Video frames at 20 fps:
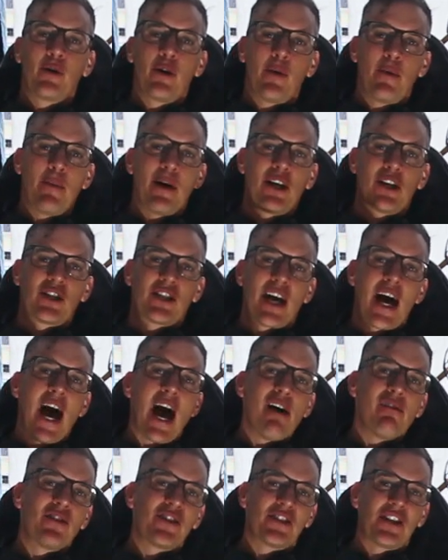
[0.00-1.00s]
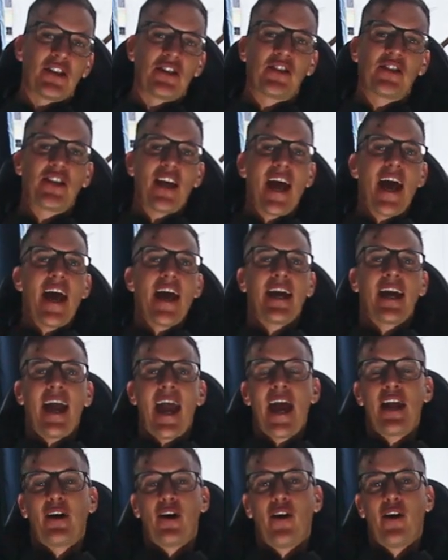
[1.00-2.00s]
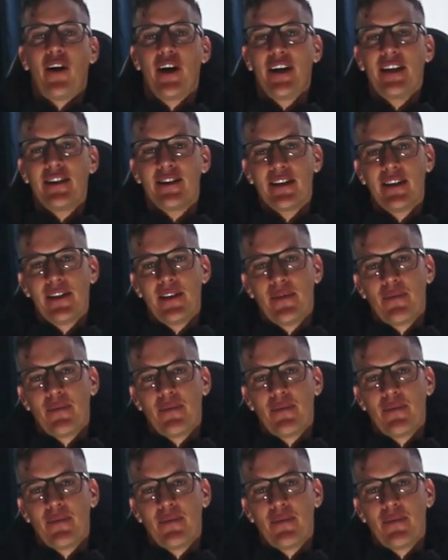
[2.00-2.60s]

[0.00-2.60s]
where we managed to harvest a stag and a hind.